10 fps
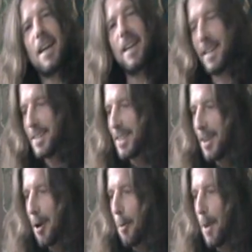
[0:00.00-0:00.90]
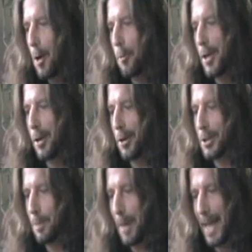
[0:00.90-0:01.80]
is a
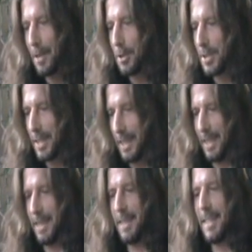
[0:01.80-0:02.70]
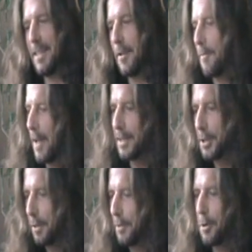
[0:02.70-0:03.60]
well-rehearsed battle scene in
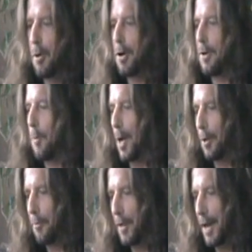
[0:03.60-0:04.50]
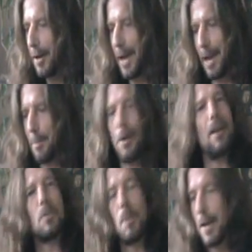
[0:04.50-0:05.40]
defense of your welfare and
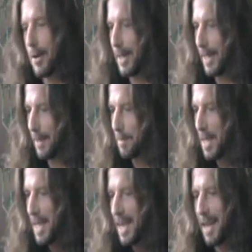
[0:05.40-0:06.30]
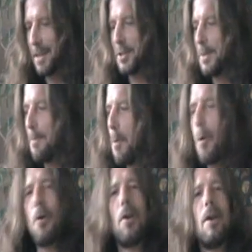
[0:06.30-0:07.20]
prosperity, and is
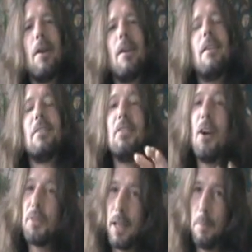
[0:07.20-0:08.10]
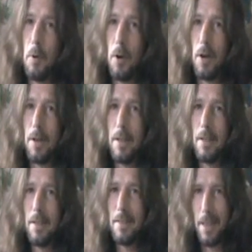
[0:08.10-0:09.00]
nothing more
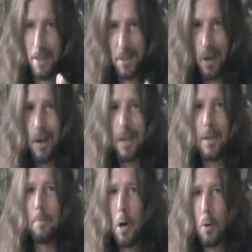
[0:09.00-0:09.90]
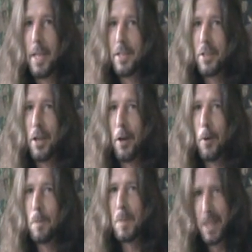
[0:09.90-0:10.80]
than a dog and pony
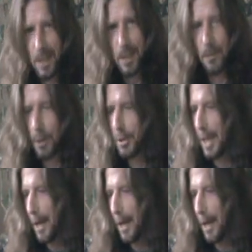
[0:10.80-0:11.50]
show. You've heard